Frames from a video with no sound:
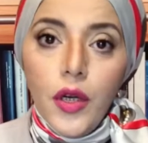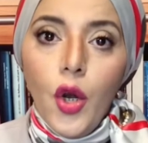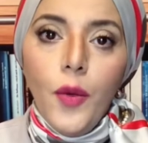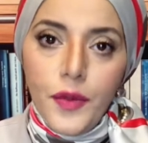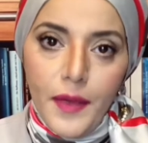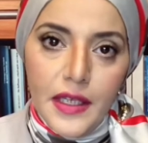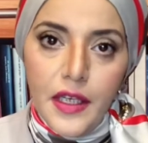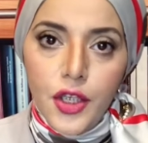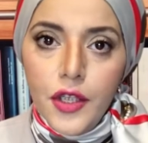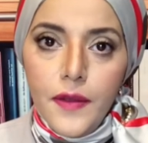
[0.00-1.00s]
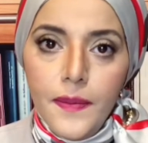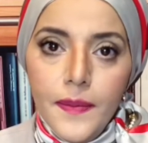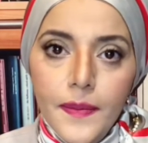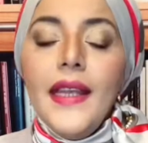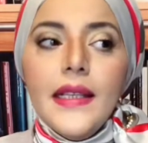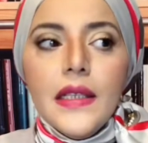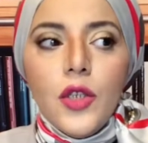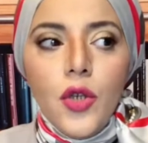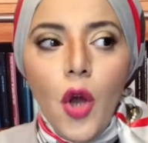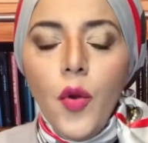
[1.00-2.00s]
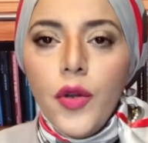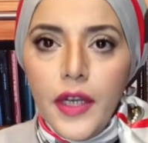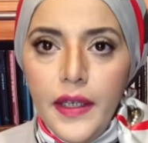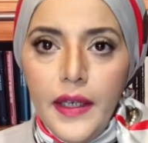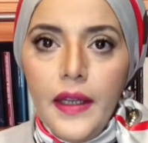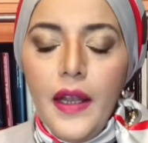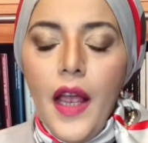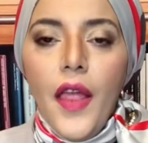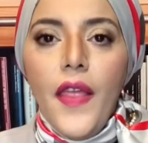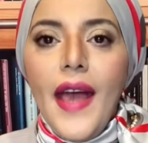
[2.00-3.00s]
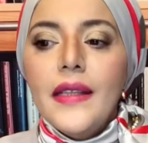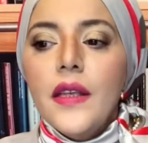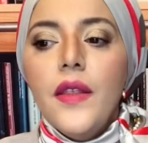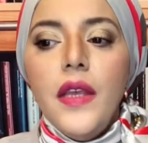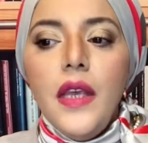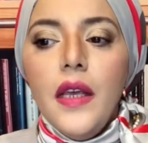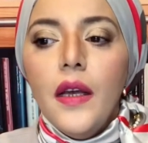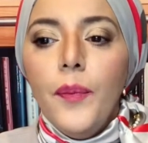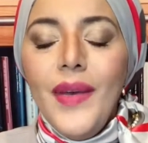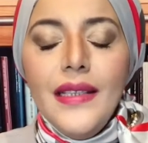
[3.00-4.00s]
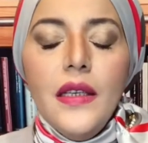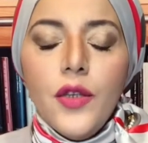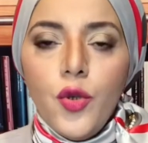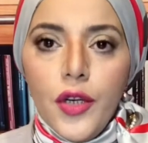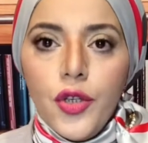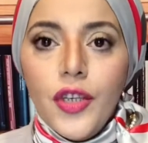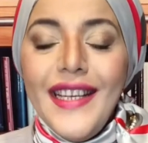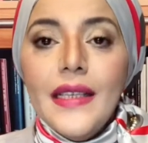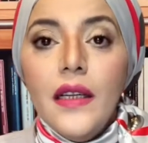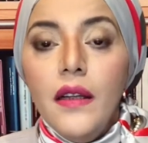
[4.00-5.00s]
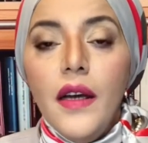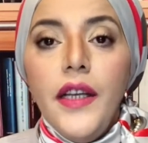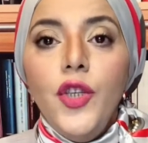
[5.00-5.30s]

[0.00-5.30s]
optimization. It is so critical that the business structure is aligned